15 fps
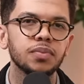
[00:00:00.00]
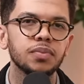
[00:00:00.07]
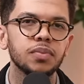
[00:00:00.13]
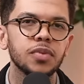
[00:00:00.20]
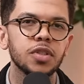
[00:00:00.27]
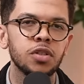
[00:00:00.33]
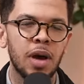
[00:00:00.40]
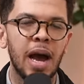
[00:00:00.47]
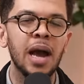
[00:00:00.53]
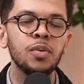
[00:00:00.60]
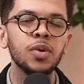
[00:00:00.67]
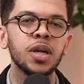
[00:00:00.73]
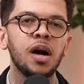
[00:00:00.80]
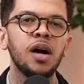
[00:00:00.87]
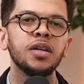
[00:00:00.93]
So I would
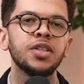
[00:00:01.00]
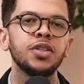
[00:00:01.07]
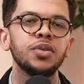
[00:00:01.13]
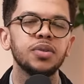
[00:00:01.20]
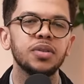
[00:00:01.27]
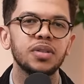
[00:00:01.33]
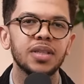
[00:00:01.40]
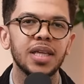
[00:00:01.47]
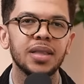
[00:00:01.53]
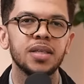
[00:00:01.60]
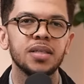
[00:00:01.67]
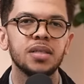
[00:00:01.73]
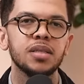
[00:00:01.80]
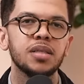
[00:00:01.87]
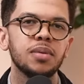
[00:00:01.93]
argue that this
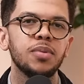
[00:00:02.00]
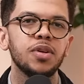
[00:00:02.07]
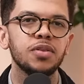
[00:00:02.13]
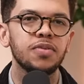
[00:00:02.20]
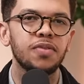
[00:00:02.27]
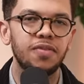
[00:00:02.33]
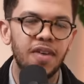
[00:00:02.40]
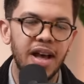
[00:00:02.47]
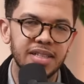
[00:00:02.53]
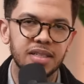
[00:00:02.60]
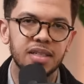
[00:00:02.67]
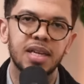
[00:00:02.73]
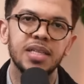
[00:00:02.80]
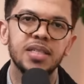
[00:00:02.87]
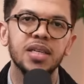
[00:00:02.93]
is the most
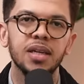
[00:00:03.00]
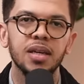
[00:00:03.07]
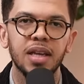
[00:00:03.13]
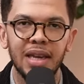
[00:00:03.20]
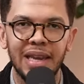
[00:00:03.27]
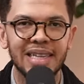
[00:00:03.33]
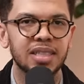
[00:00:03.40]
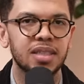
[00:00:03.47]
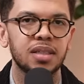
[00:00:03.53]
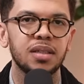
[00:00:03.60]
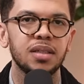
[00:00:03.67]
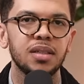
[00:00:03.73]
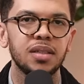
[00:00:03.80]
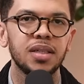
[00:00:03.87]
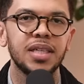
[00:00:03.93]
fascinating election
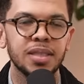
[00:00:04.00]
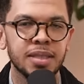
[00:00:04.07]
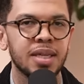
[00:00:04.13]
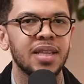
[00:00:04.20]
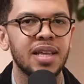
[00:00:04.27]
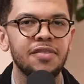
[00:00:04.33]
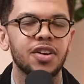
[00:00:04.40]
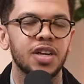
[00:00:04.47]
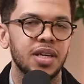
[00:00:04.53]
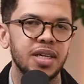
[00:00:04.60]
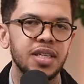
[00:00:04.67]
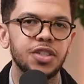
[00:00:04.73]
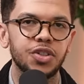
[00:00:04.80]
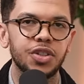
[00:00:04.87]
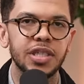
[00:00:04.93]
in South African
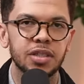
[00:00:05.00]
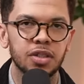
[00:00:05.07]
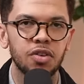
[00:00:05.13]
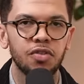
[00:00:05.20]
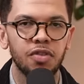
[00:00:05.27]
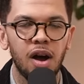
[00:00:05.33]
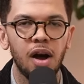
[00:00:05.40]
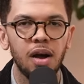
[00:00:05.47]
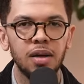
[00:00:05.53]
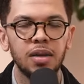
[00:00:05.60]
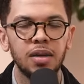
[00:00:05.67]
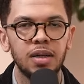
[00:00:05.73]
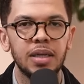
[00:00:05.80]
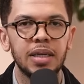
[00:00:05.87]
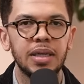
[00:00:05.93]
history so far,
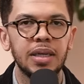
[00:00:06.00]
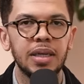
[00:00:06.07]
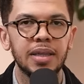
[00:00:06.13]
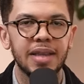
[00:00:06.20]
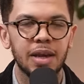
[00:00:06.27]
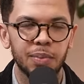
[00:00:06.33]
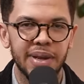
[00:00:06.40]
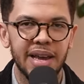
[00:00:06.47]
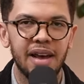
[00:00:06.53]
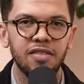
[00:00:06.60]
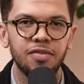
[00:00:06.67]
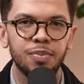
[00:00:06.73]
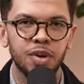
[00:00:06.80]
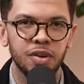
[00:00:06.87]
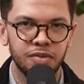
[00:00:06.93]
that we have
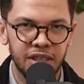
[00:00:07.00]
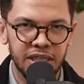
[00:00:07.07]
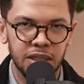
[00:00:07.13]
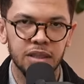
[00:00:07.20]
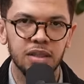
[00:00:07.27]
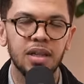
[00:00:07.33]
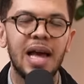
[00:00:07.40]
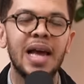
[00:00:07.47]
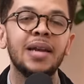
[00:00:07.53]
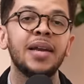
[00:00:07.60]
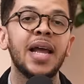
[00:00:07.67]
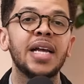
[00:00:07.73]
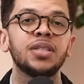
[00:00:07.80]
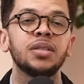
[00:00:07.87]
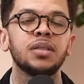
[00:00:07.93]
provincial and
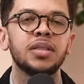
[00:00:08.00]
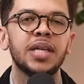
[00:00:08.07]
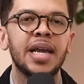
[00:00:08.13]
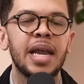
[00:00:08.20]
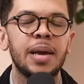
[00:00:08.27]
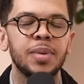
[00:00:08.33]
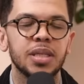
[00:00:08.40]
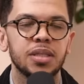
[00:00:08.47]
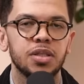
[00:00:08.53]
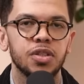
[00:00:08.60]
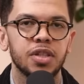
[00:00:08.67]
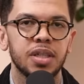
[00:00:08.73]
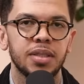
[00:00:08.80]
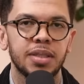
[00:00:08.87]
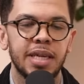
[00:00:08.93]
national dynamics to
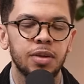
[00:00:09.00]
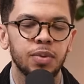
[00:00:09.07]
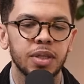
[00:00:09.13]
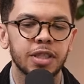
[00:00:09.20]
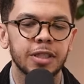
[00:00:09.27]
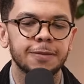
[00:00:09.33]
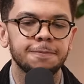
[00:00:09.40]
contend with.